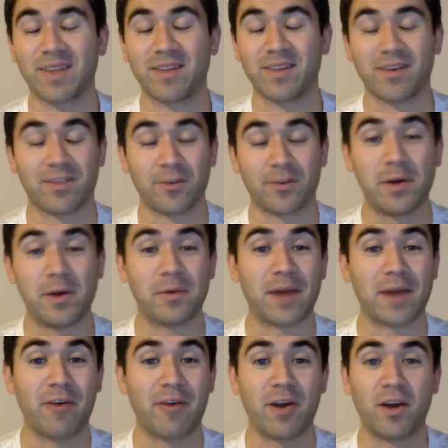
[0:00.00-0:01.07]
I thought it would
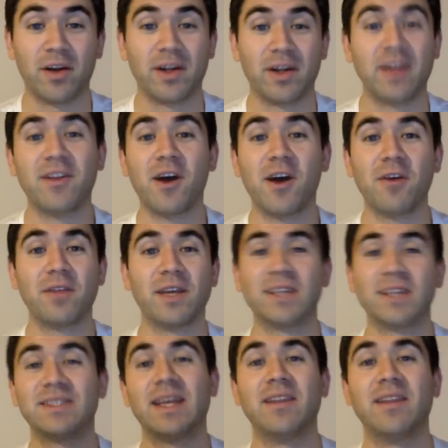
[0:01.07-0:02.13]
carry on. I didn't know the
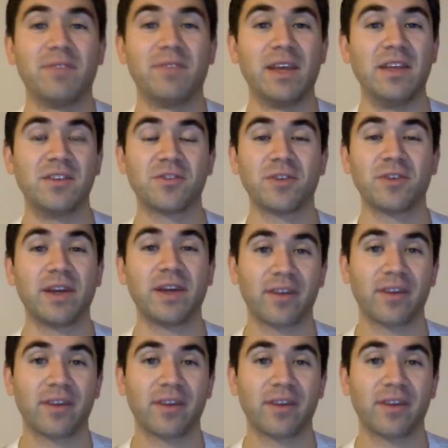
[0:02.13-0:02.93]
extent of the injuries.